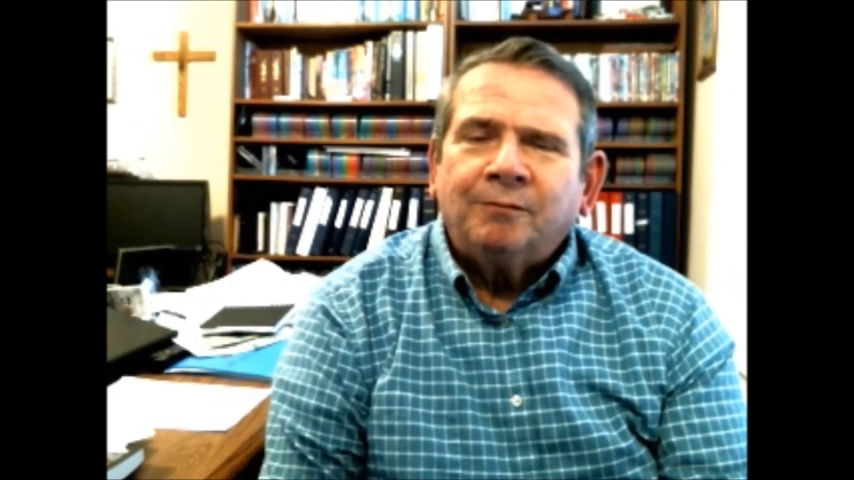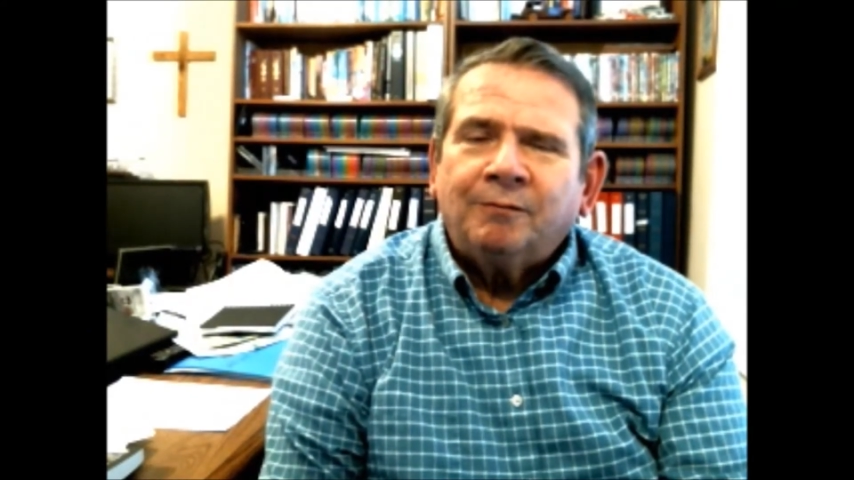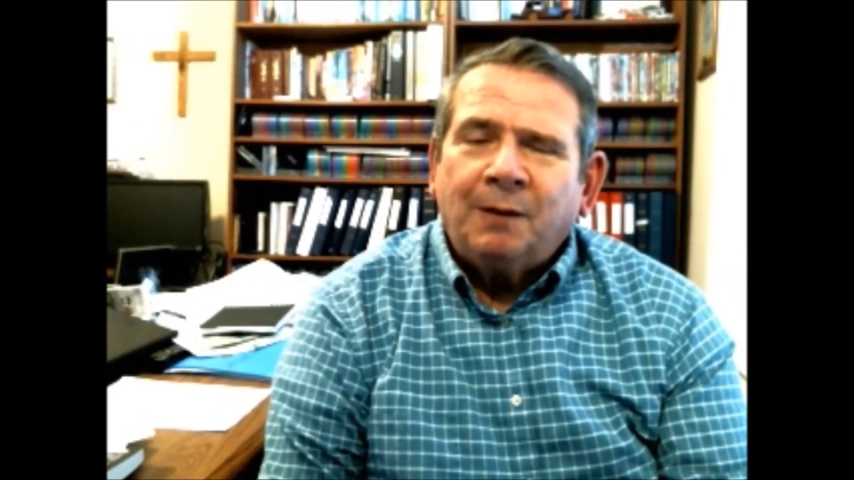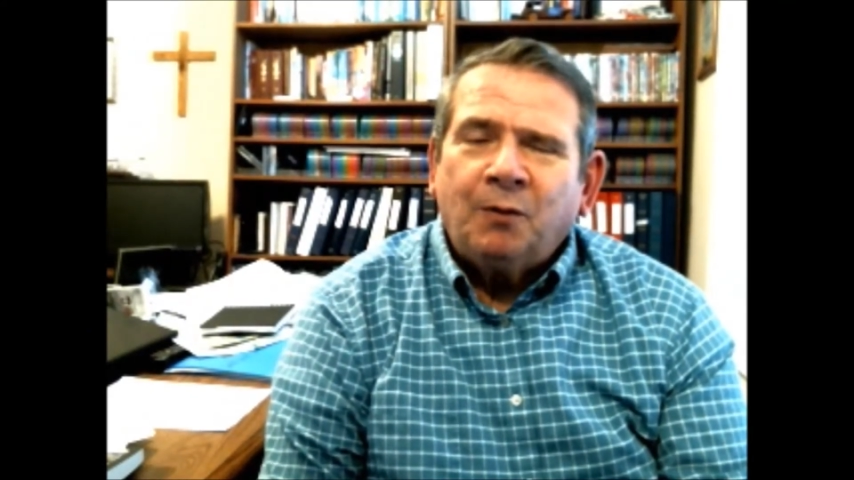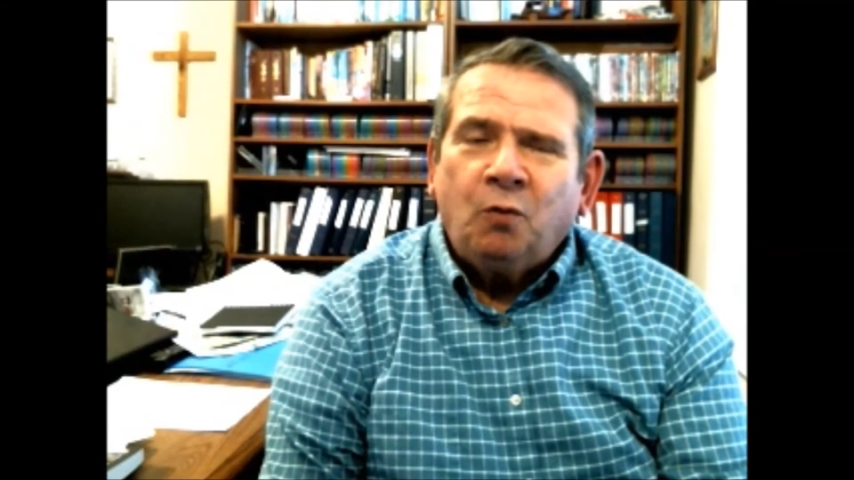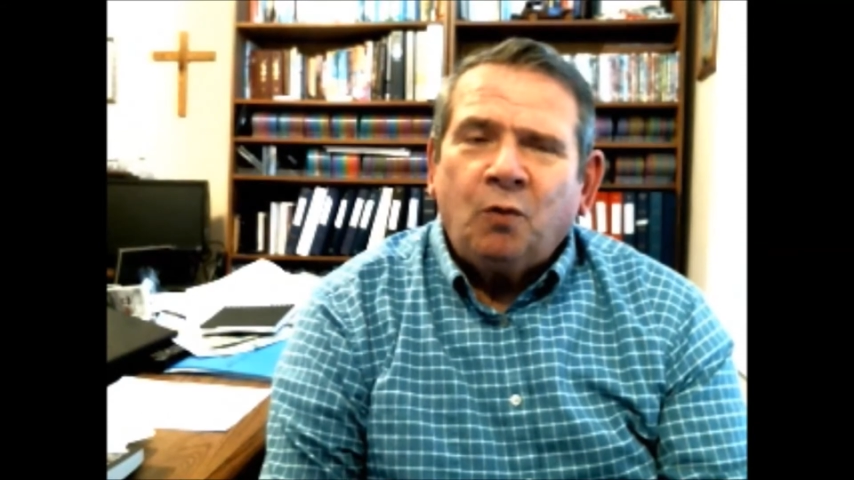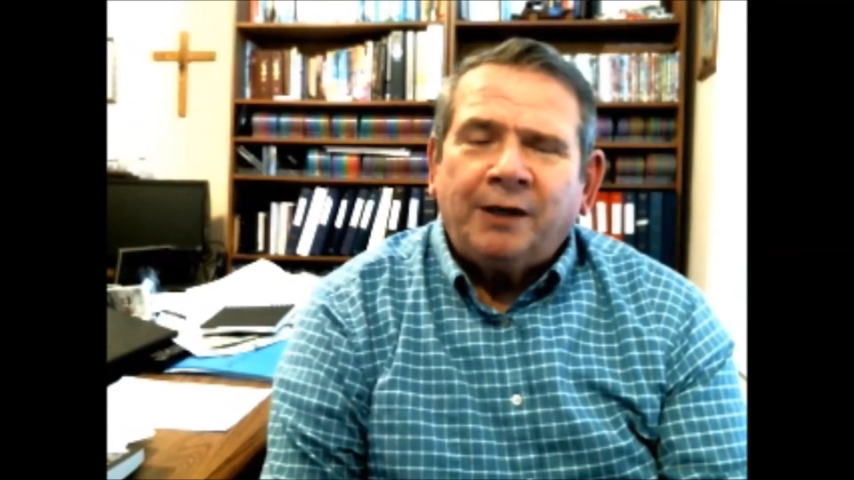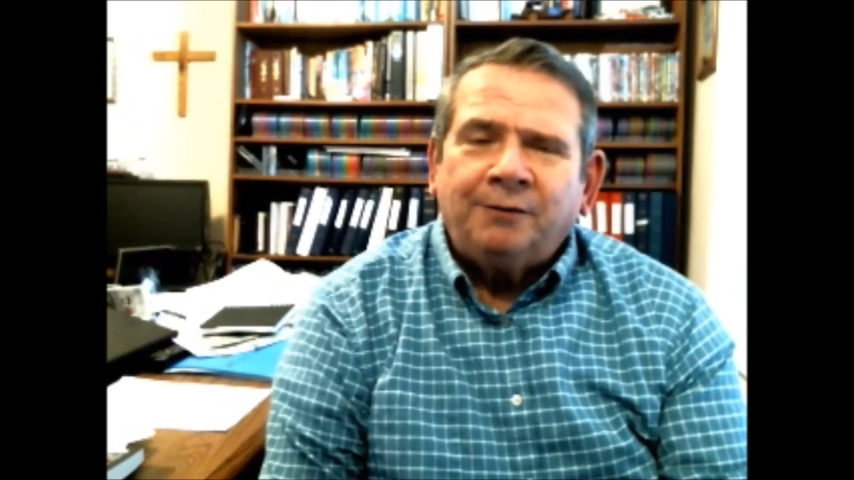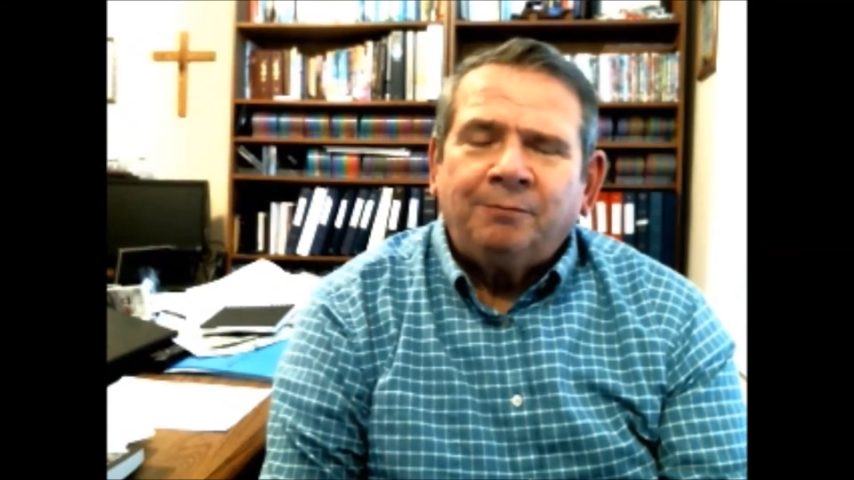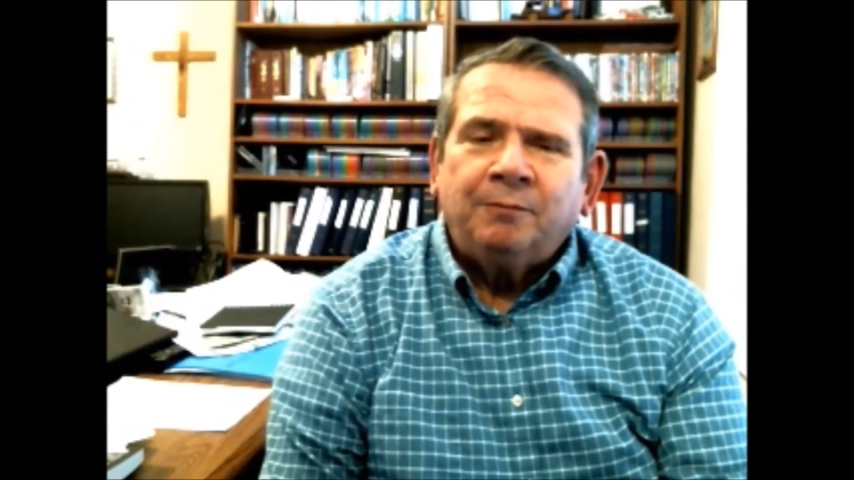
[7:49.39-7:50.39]
Number
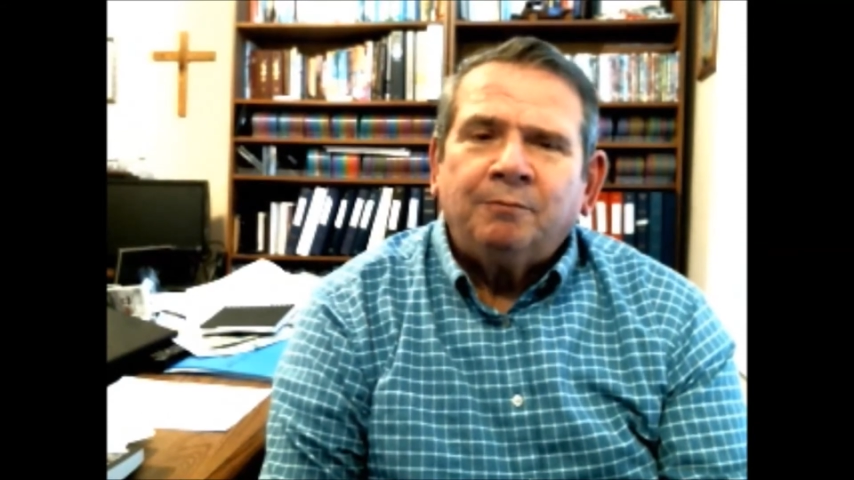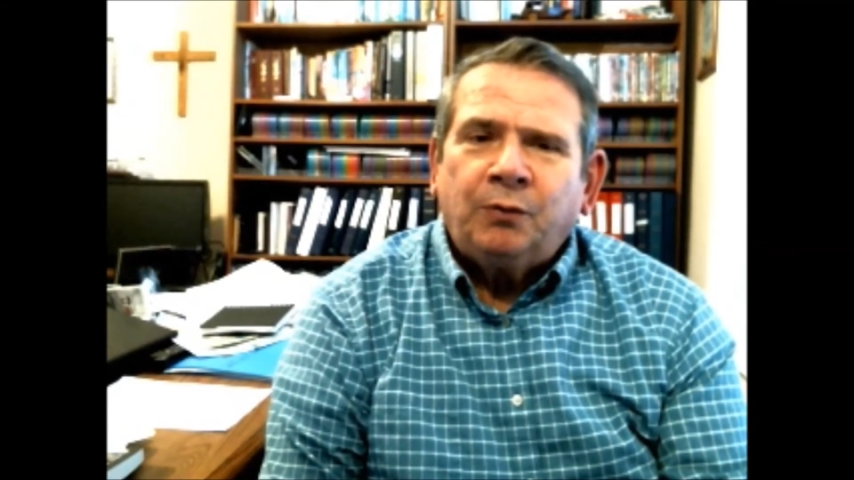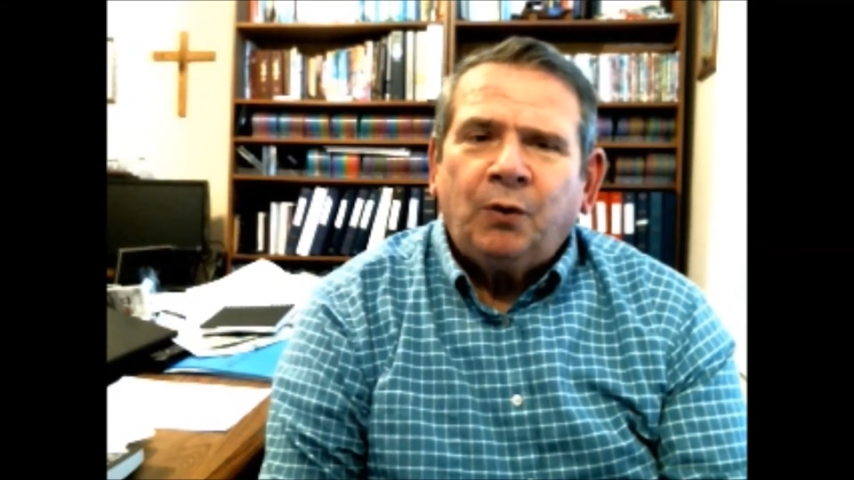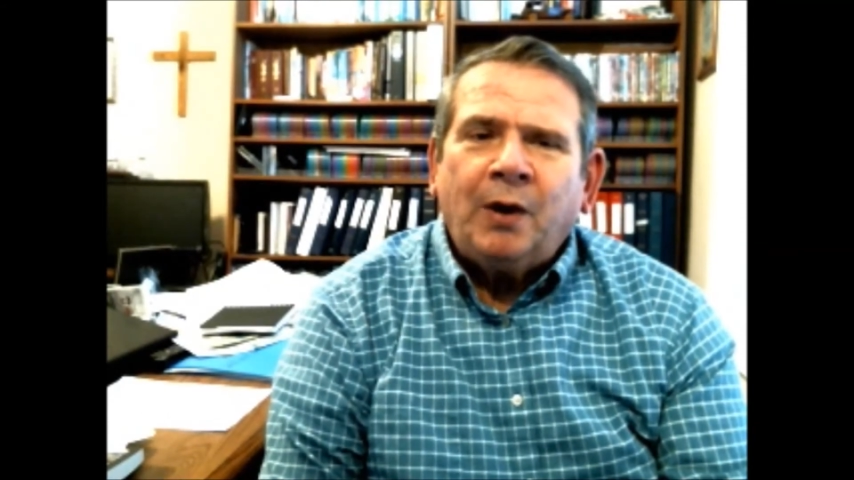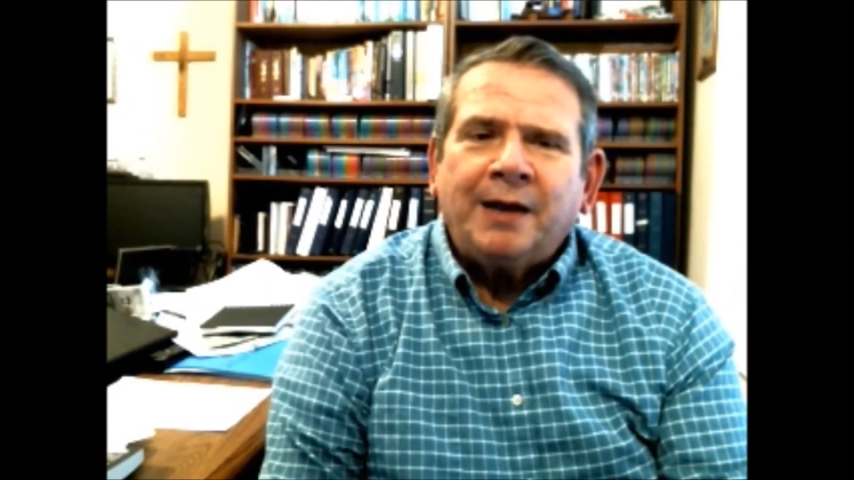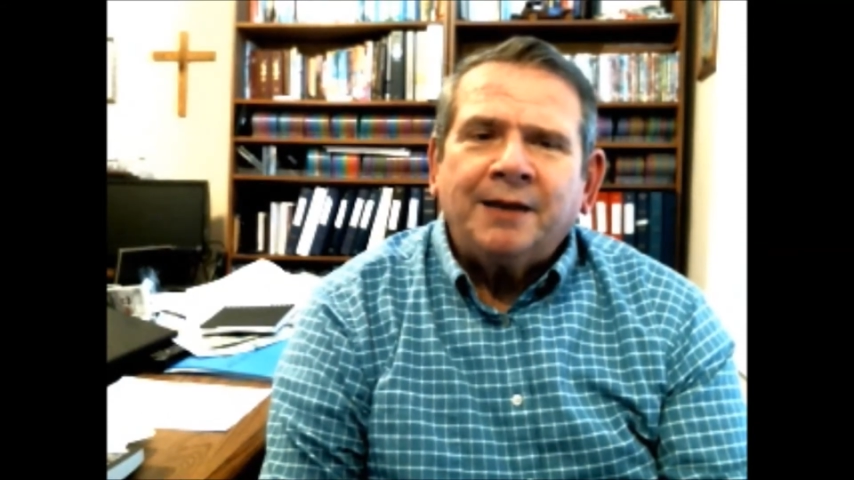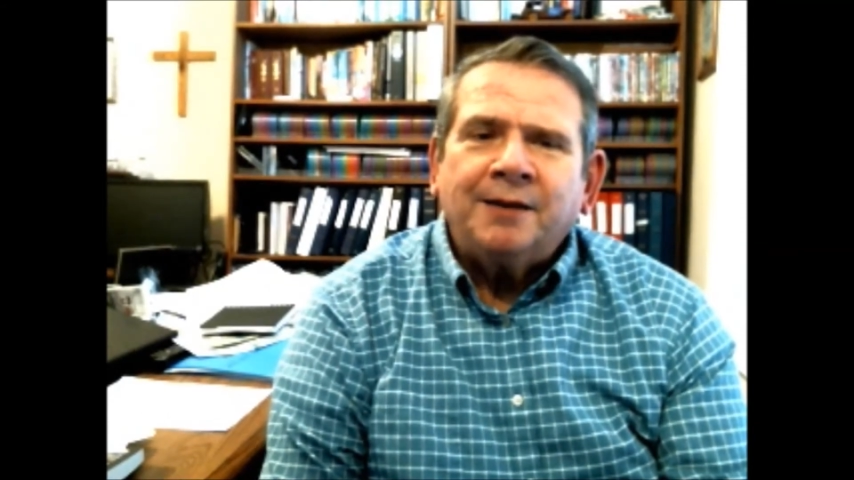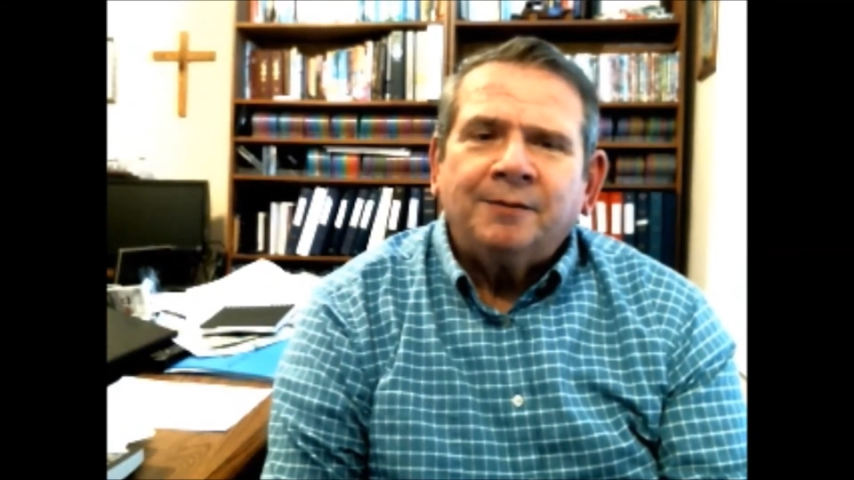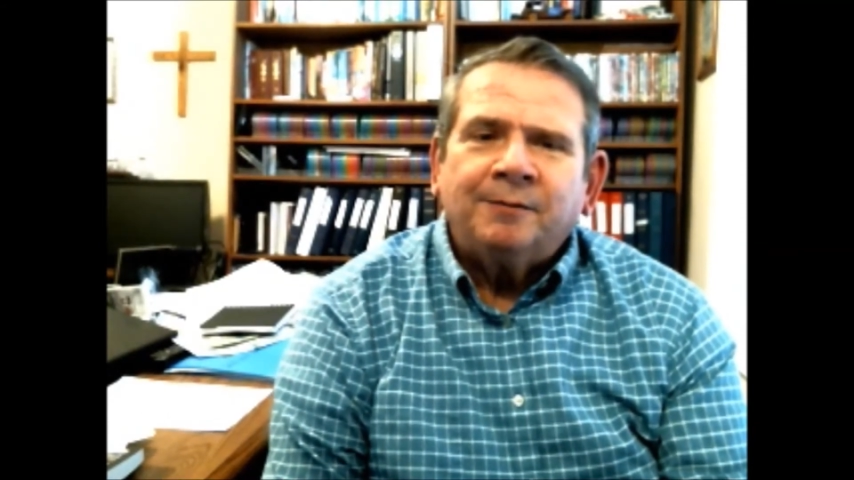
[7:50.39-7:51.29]
one, pray.